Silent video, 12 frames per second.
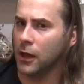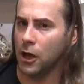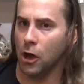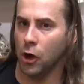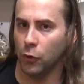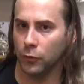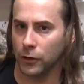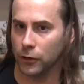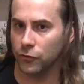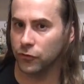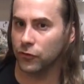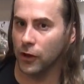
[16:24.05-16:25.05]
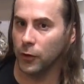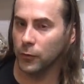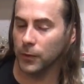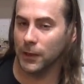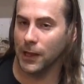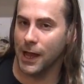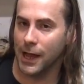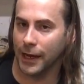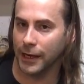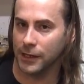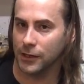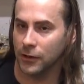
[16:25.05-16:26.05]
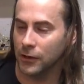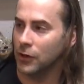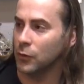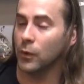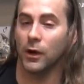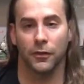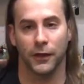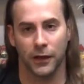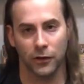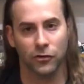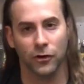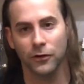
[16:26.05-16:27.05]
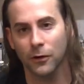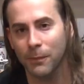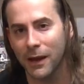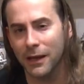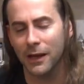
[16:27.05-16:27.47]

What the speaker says: owners don't like, well, they can turn your bank